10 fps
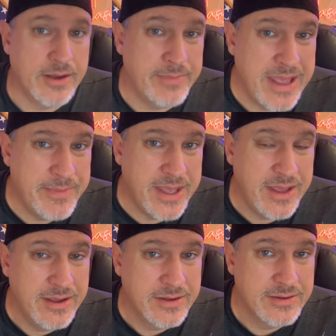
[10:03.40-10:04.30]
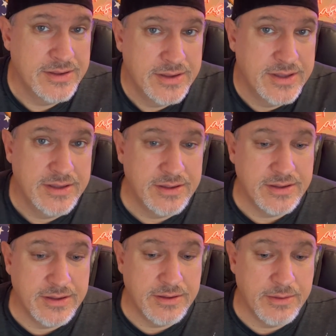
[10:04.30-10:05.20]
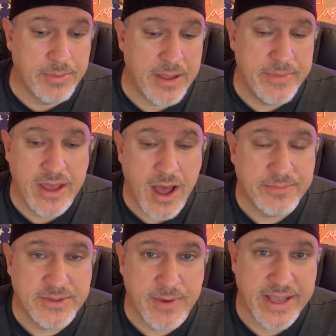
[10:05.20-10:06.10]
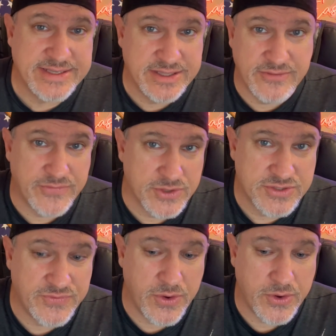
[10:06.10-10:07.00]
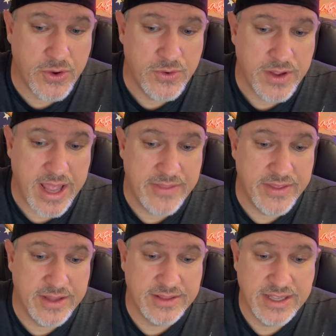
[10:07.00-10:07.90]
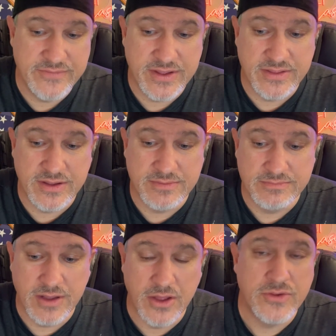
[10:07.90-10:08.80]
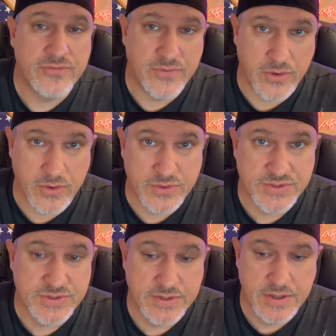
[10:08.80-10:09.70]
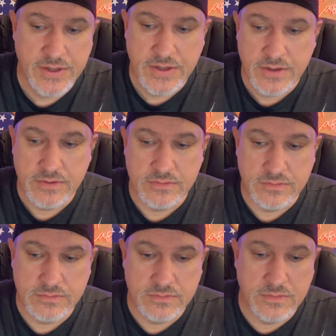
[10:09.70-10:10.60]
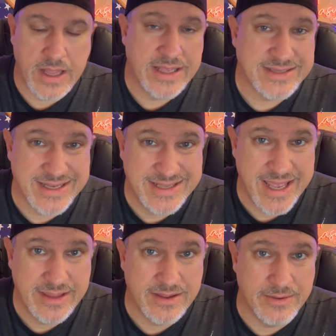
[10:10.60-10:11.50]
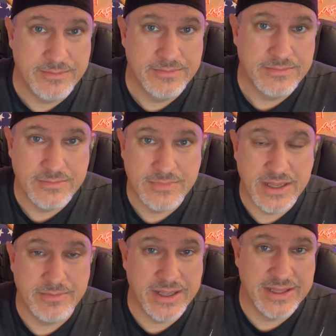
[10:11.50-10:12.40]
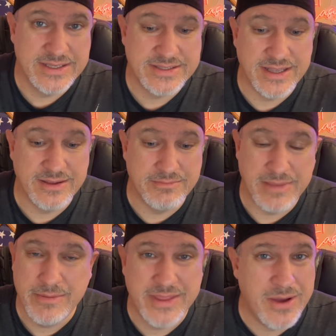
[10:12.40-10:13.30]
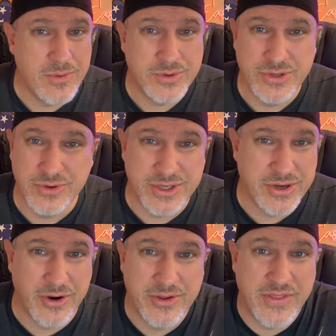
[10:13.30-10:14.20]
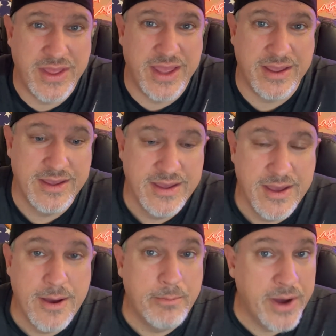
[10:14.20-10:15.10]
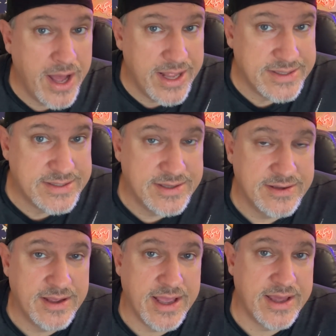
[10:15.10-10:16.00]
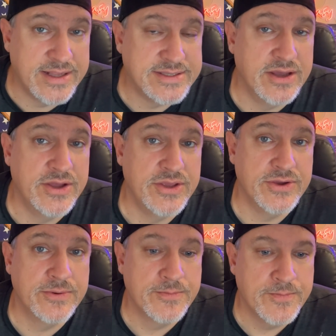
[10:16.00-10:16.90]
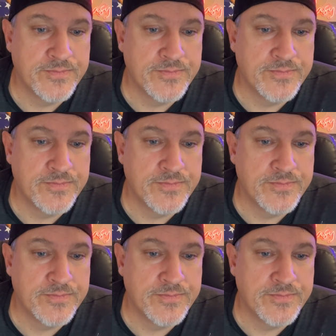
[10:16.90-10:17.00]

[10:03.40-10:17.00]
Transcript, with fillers: Now, maybe by me optimizing the first photo and then leaving the other photos as I take them in my listing, maybe that won't do a darn thing. But I gotta tell you,